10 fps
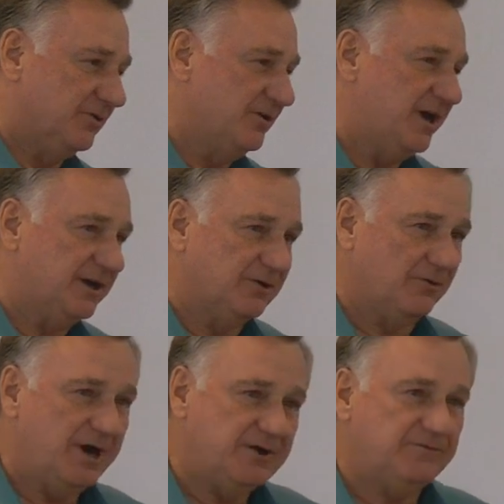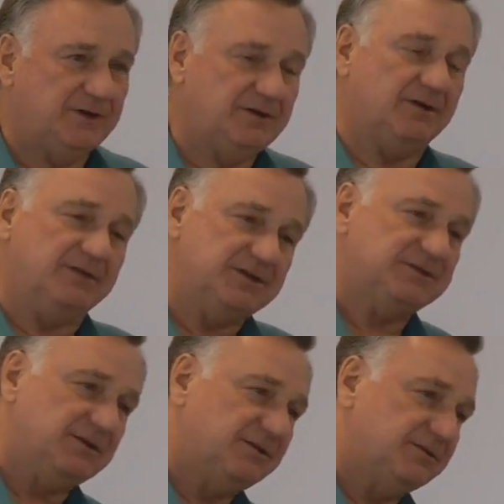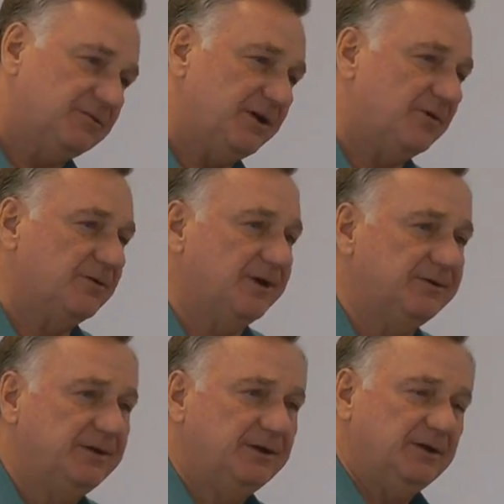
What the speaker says: create a great event on this end of the railroad